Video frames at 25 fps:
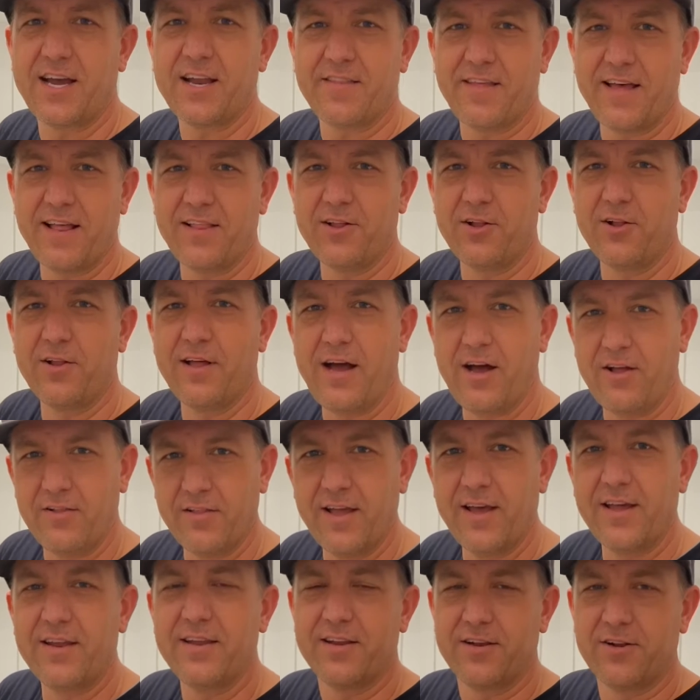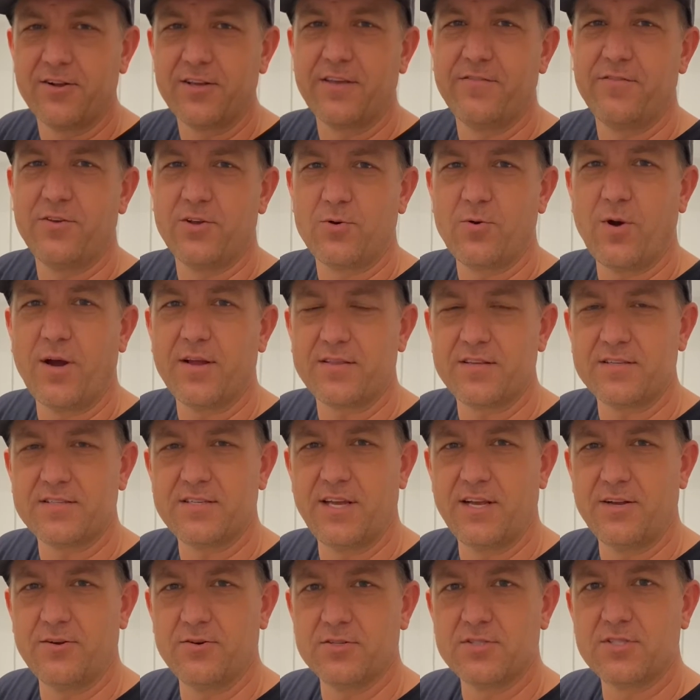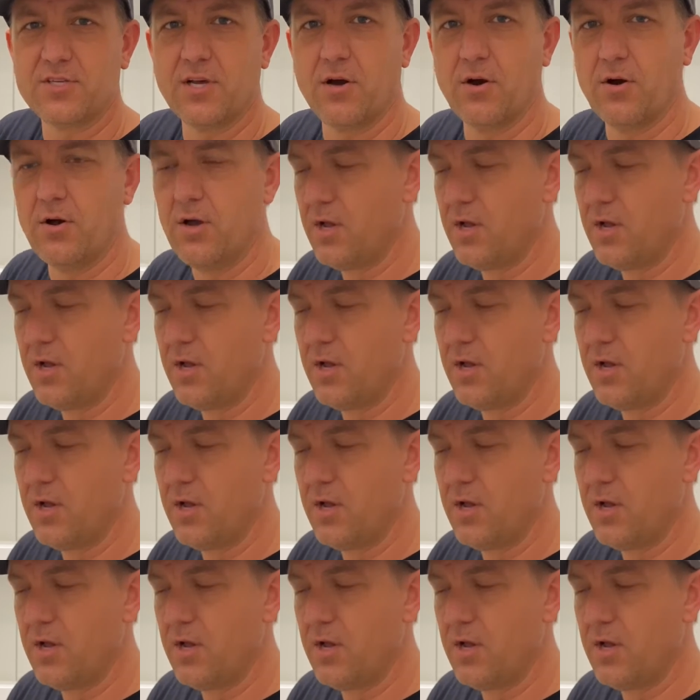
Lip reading: that little outlet, it'll give you quite the tingle. So